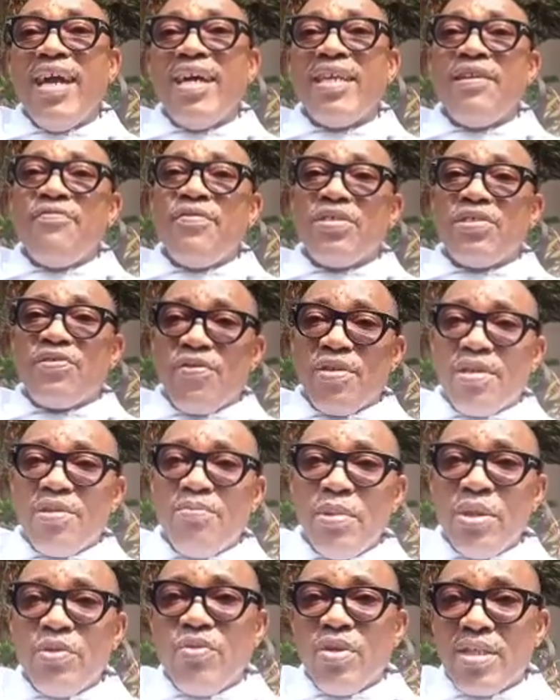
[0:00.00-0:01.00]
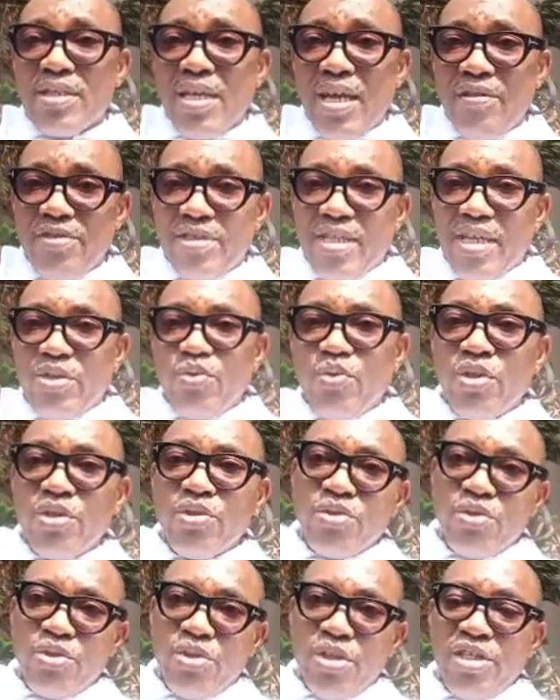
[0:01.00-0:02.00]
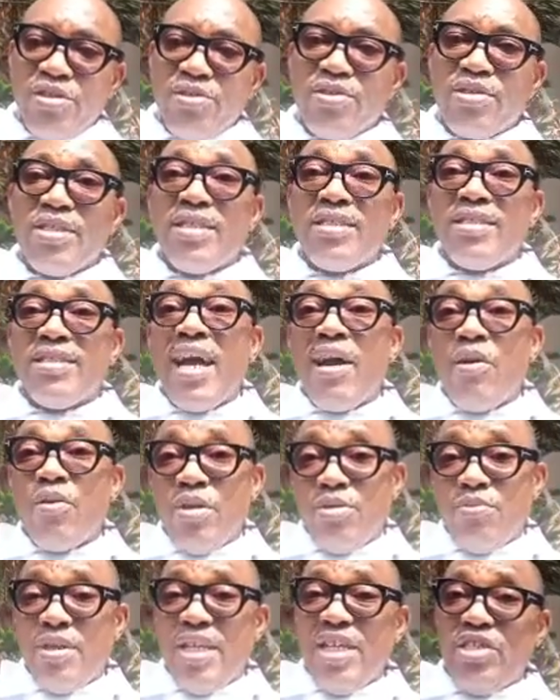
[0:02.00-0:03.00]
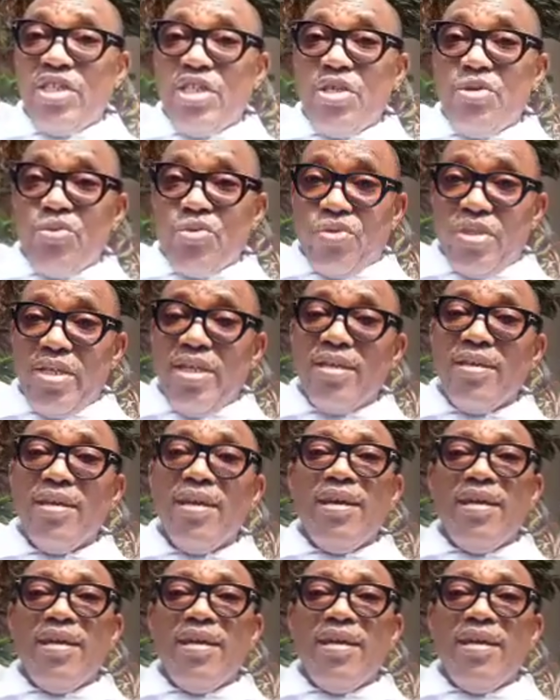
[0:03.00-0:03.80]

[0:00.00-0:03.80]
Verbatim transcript: And if it's for a midweek service that you want to join us, it's now going to be a Tuesday.